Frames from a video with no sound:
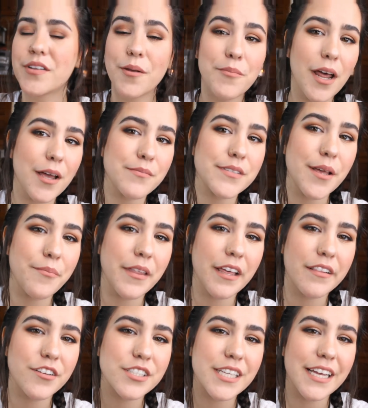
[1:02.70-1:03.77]
Sometimes
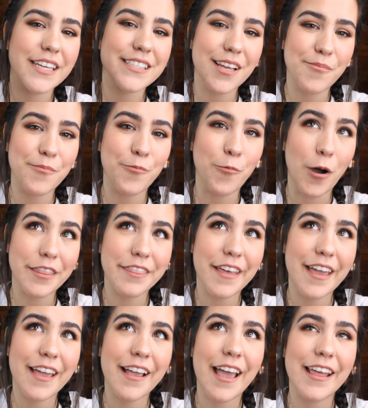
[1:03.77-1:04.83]
something looks like some one
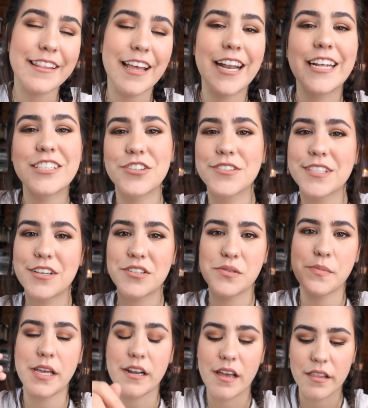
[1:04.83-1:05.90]
thing and then it turns out to
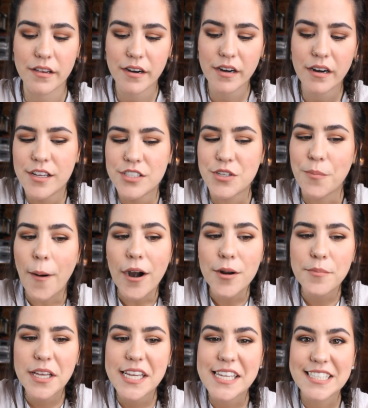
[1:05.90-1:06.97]
be another. So part
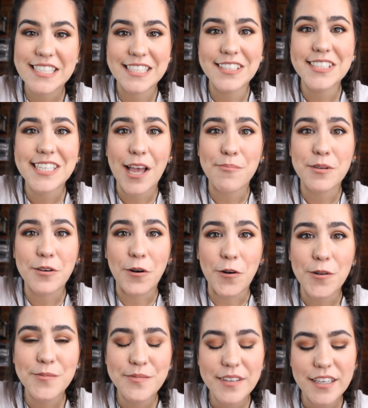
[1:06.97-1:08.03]
of me is still
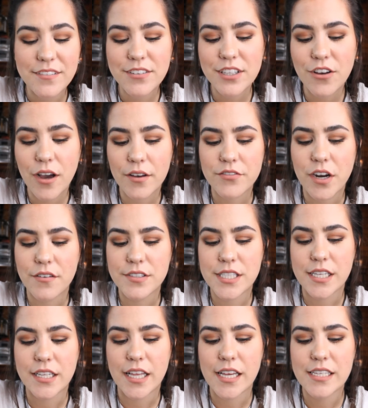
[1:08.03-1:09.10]
skeptical, even though after I've
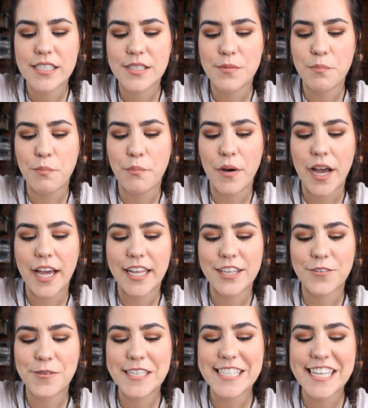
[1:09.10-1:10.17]
seen this, but
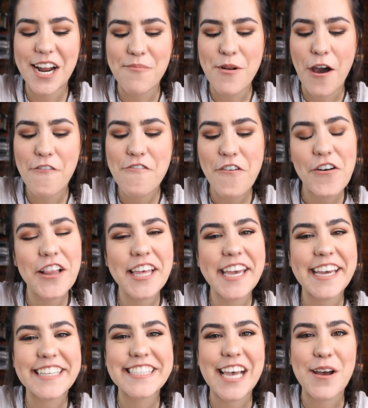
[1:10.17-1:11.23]
the reason I'm not
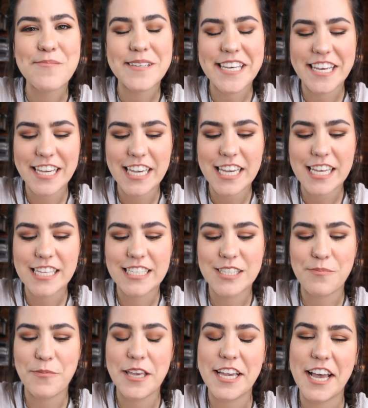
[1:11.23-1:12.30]
fully a skeptic is
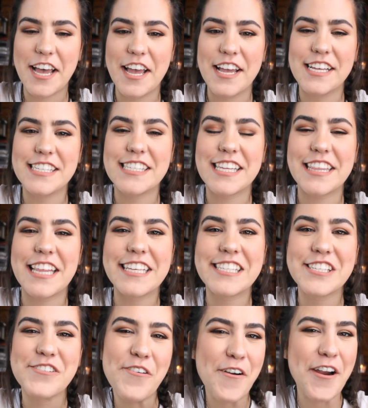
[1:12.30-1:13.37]
because this
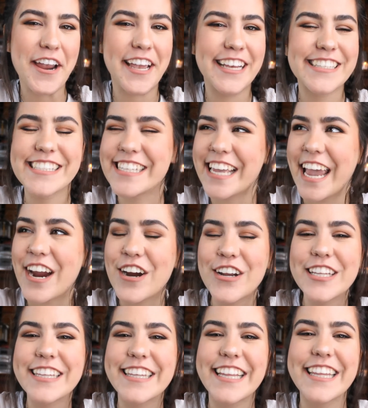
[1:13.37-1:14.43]
story
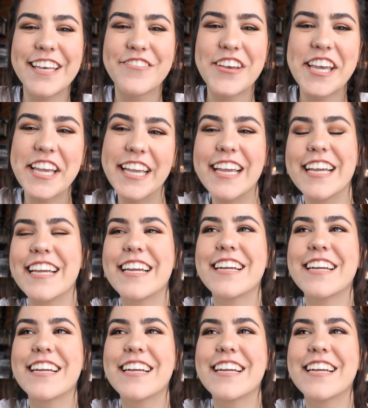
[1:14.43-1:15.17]
scared the living